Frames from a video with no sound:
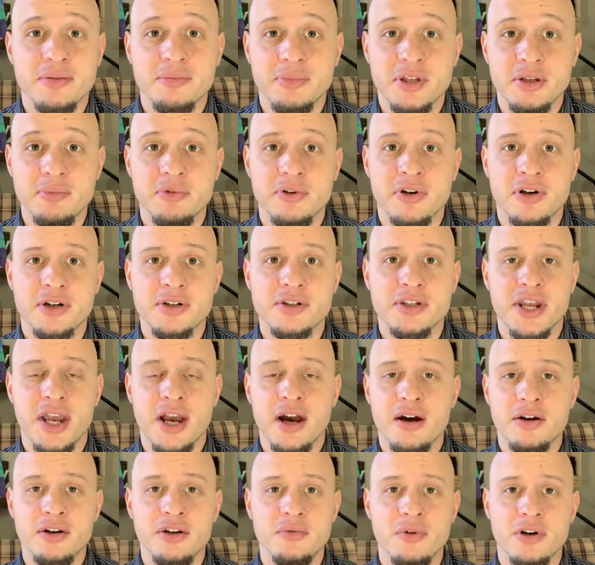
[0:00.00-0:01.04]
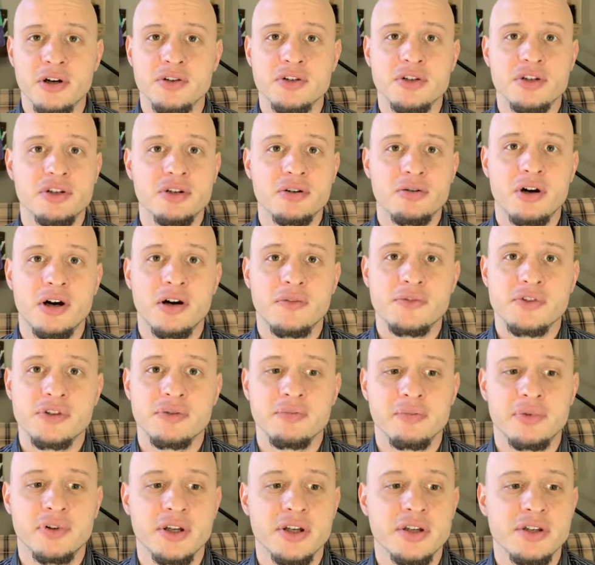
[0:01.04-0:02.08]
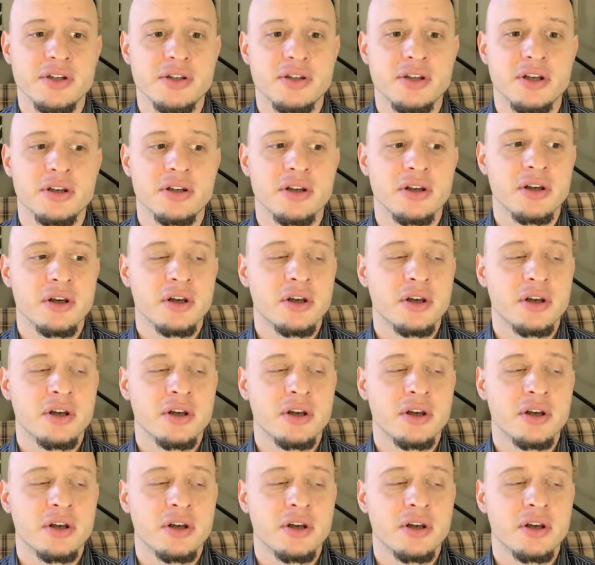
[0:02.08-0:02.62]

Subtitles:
People are in town, you wanna show off someplace, then,